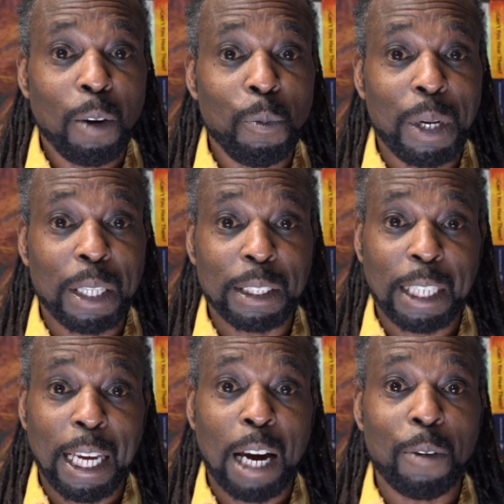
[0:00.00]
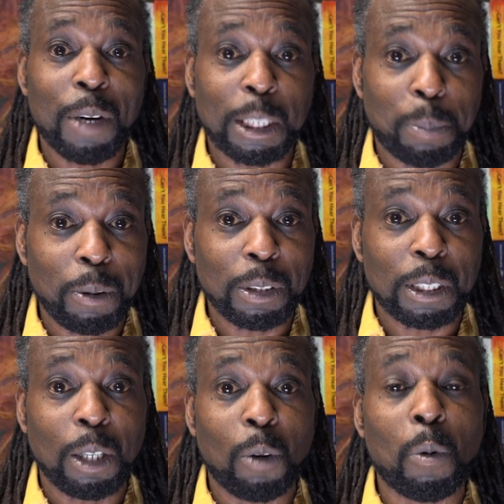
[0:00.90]
We can say how we
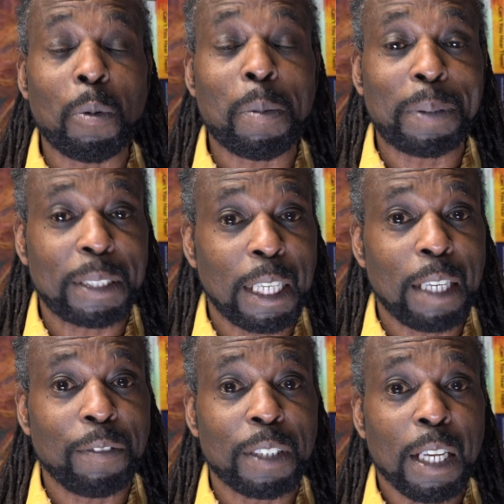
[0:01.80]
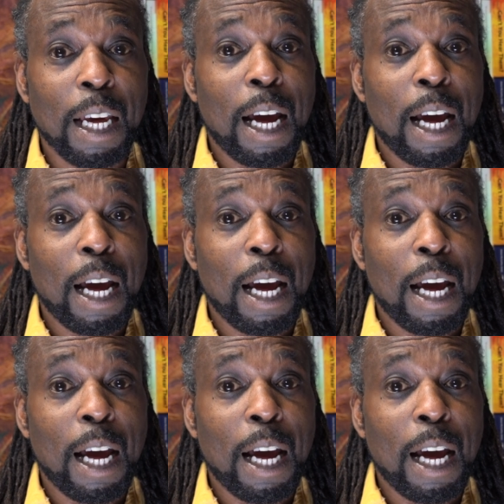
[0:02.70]
experienced it or what we perceived,